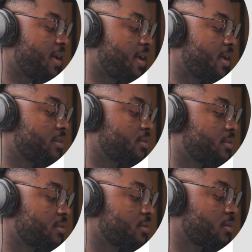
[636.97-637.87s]

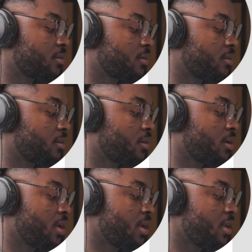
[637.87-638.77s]
has.
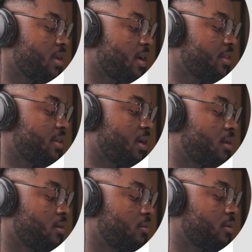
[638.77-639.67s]
Yeah, I think
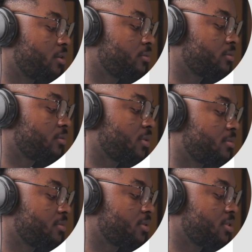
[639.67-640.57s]
I'll. No,
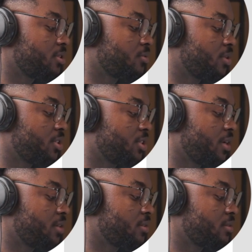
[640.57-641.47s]
because she's wearing
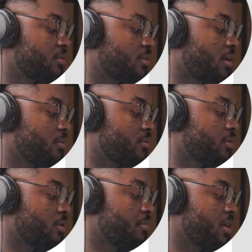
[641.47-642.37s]
shades, that
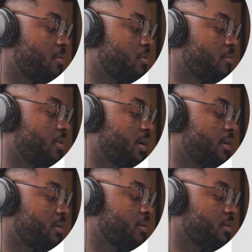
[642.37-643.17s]
would not be appropriate.